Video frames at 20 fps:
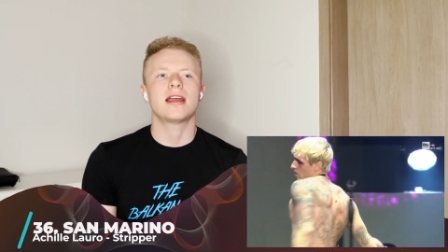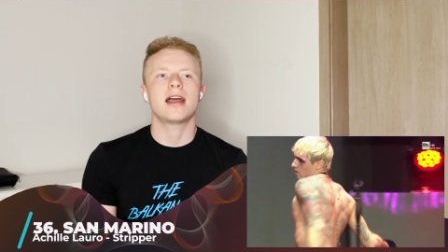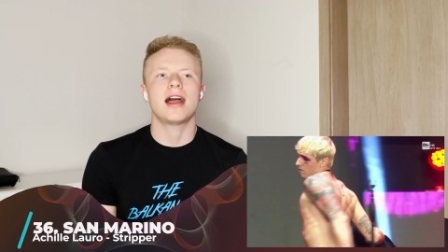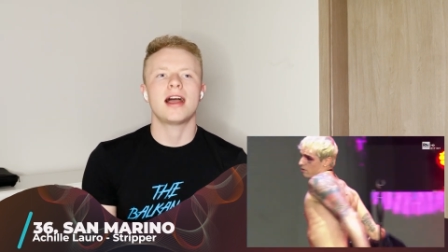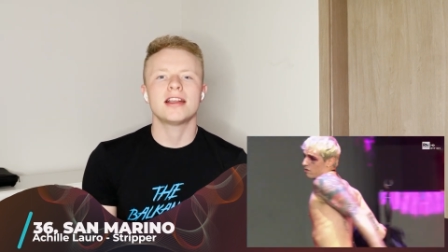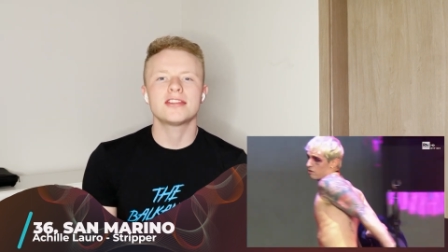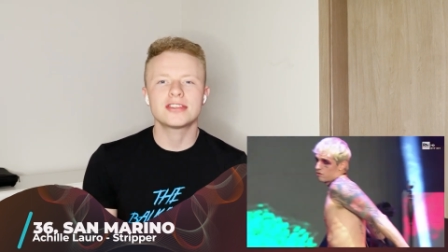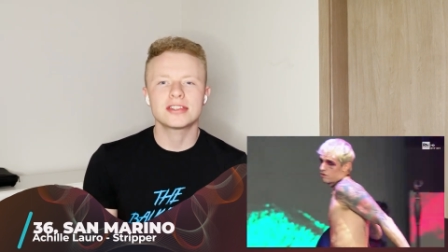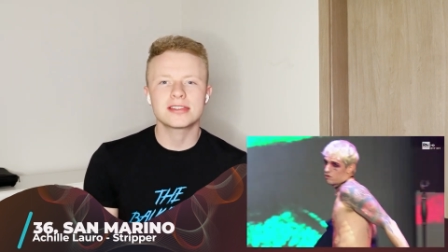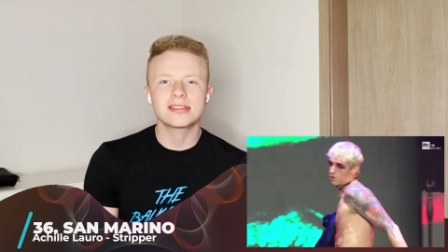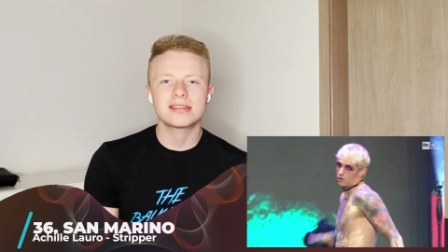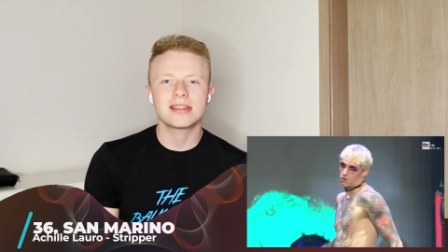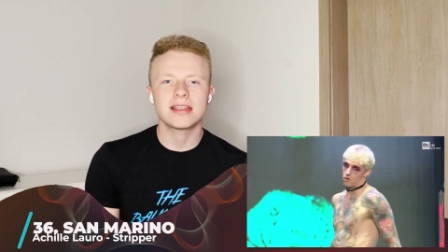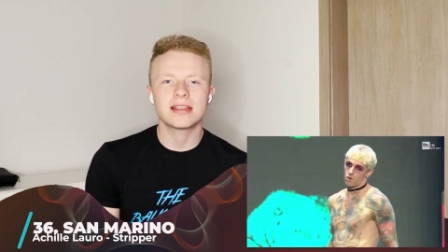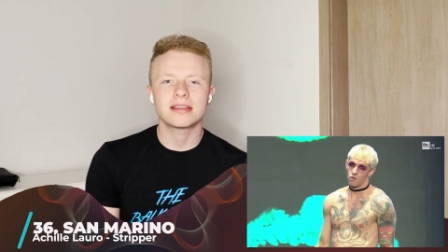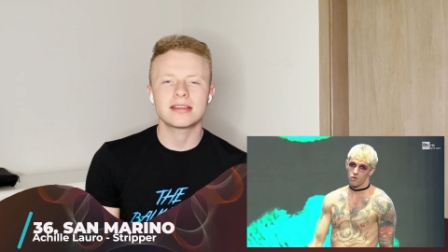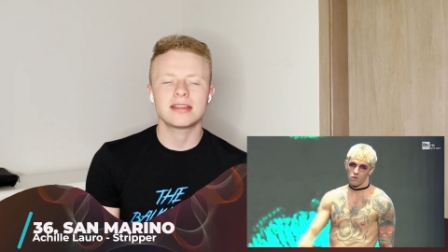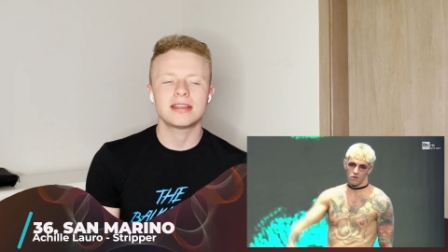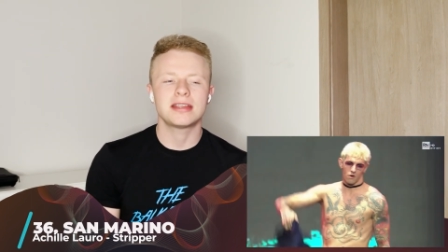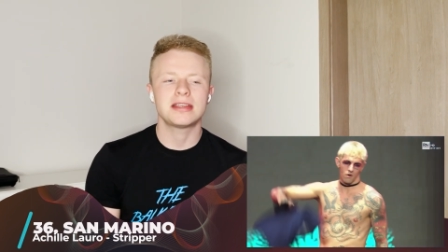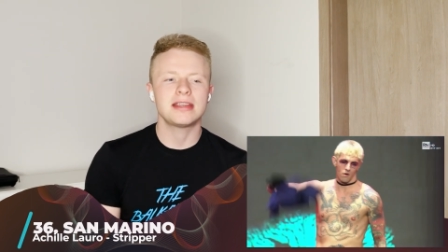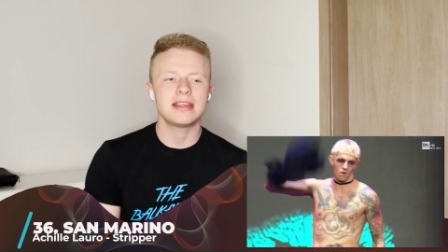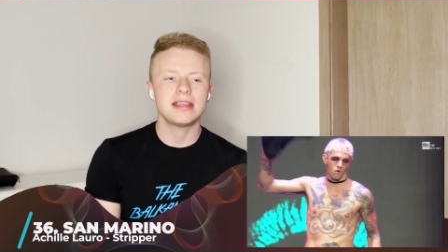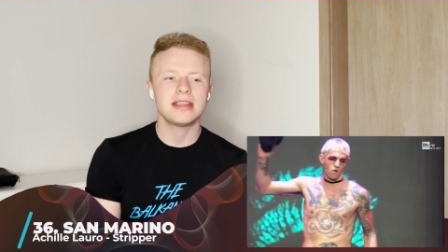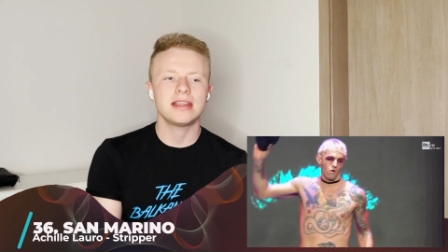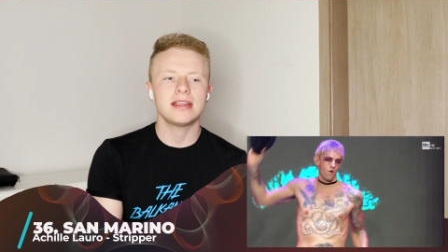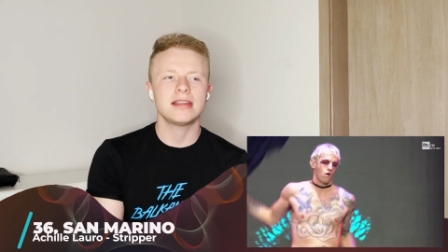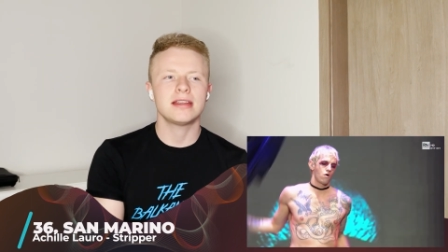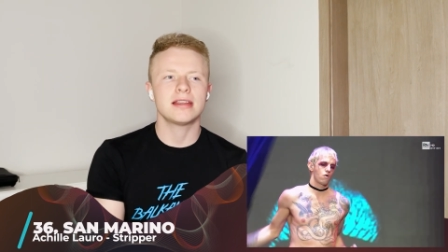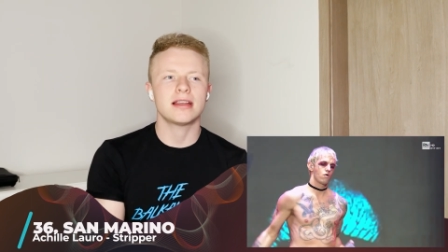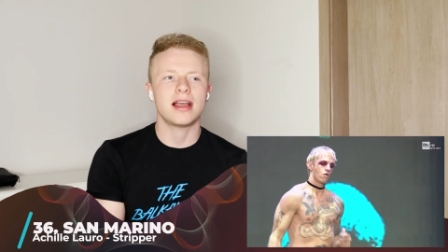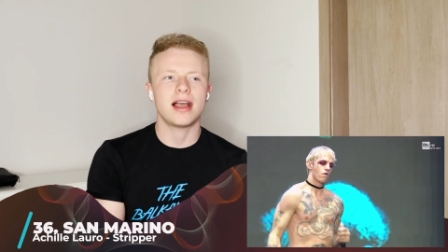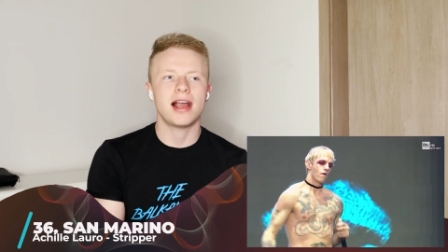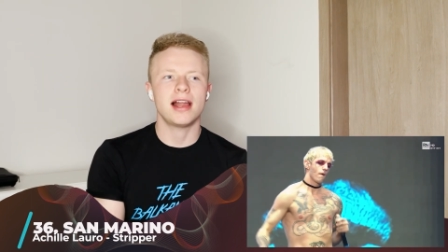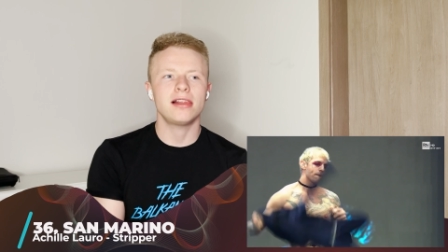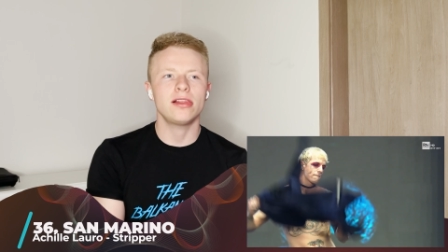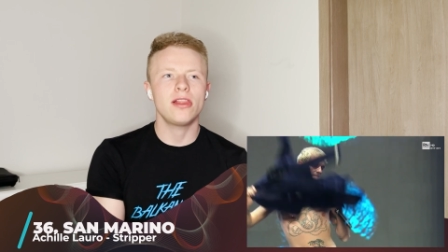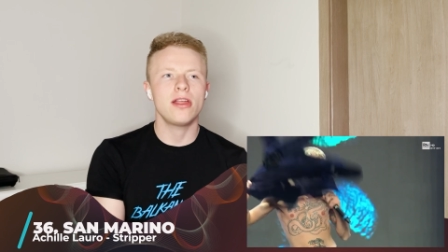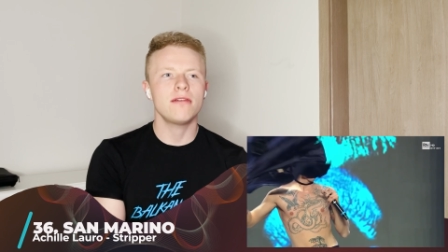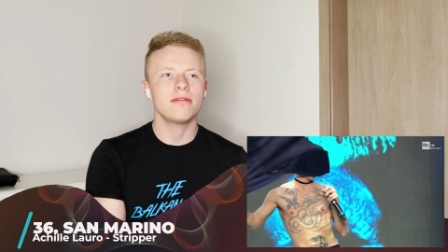I just think I
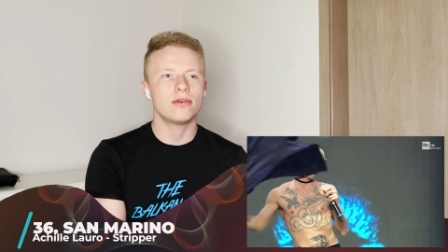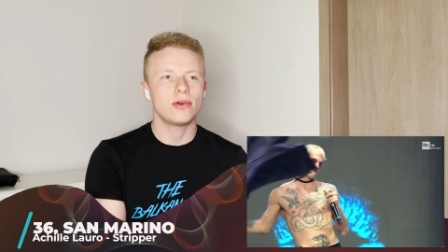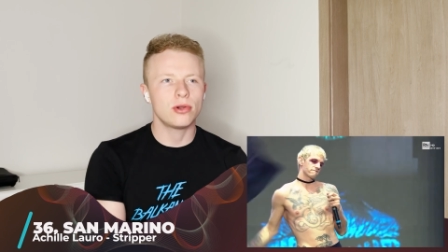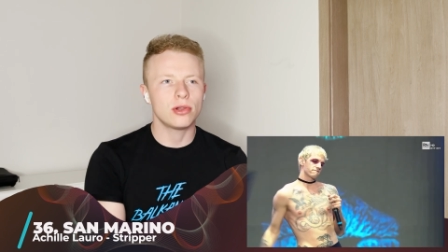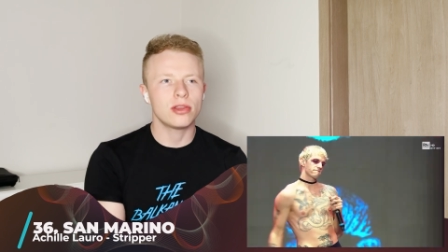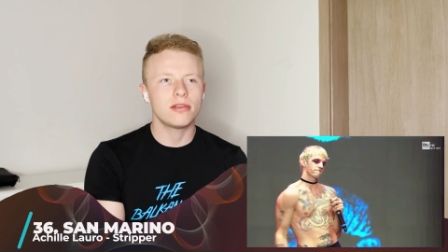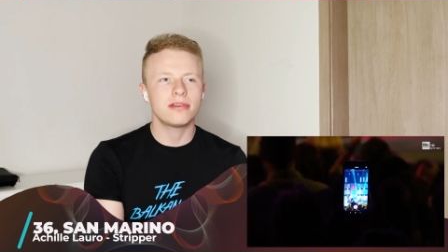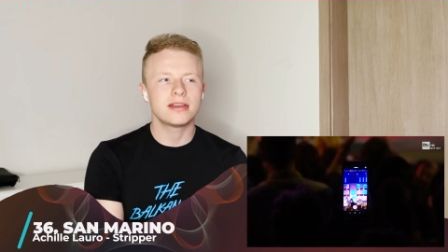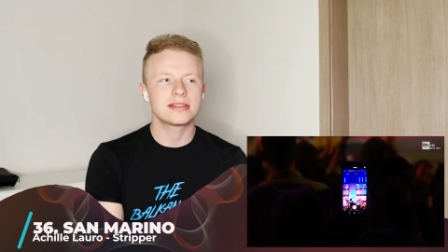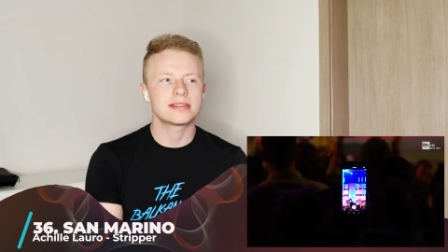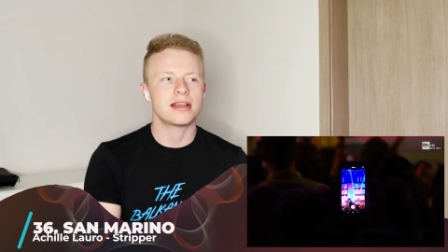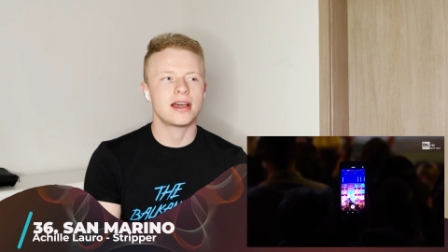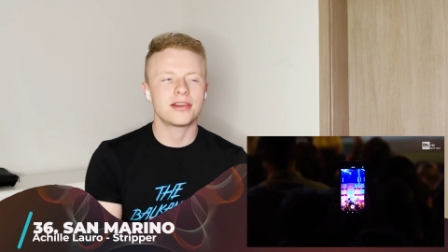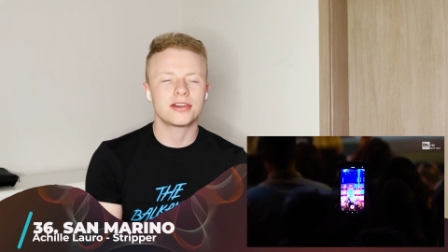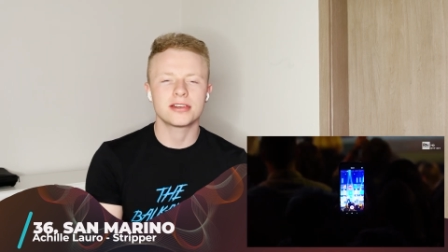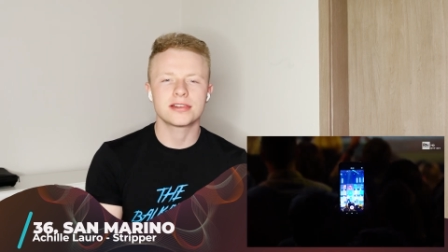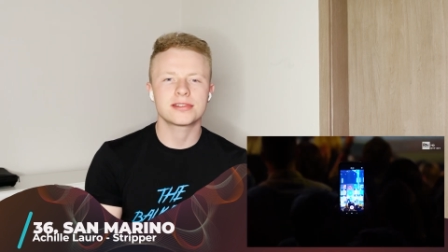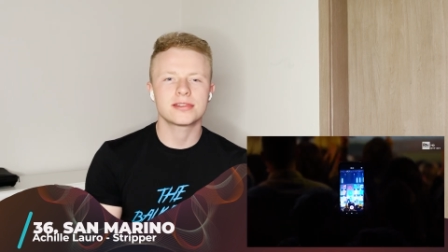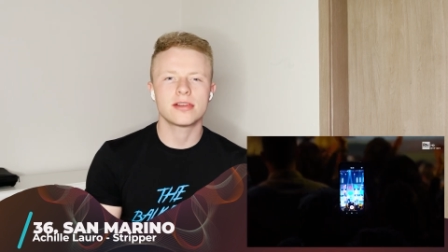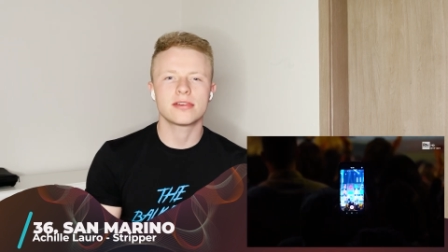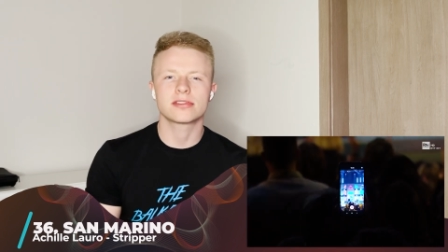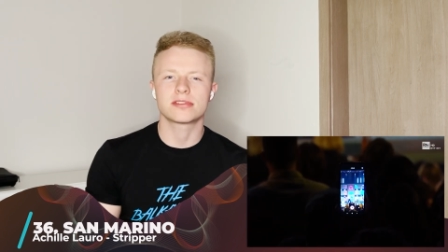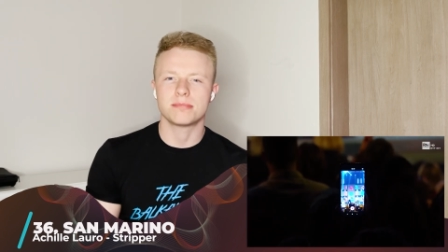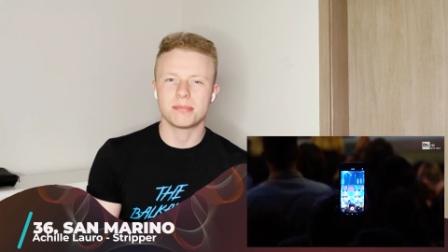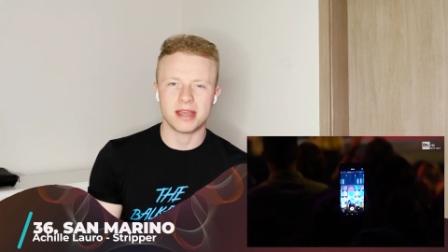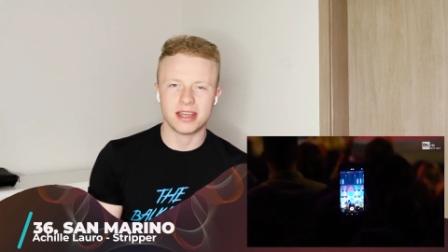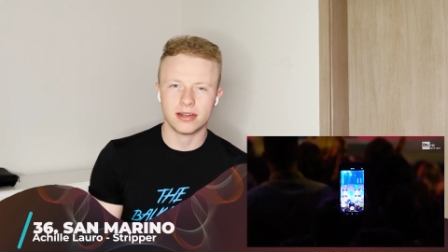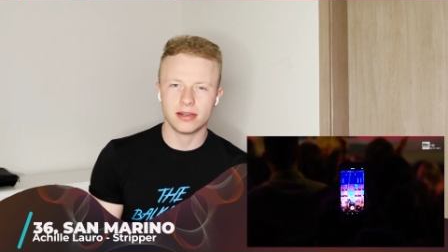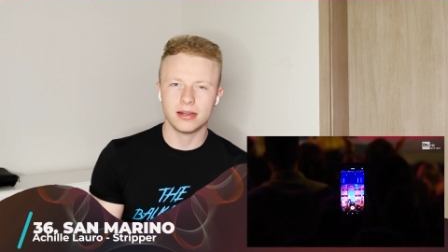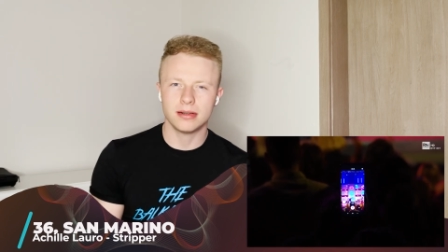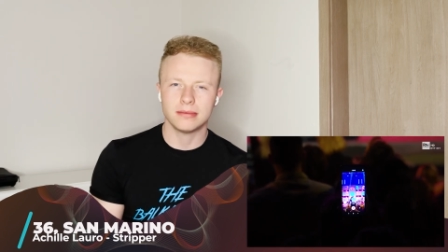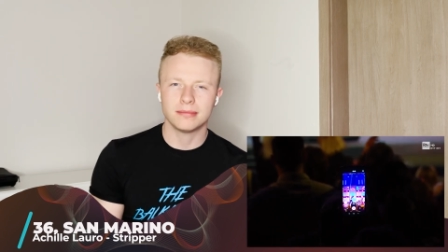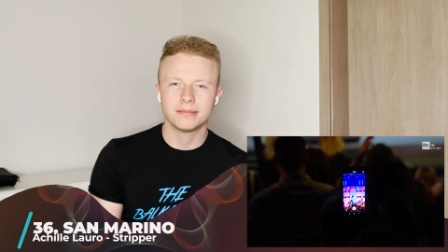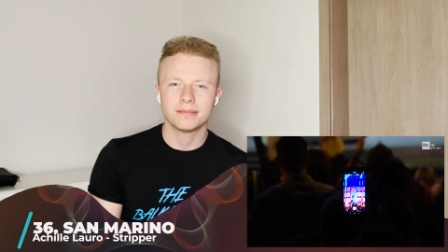love all of his other songs better.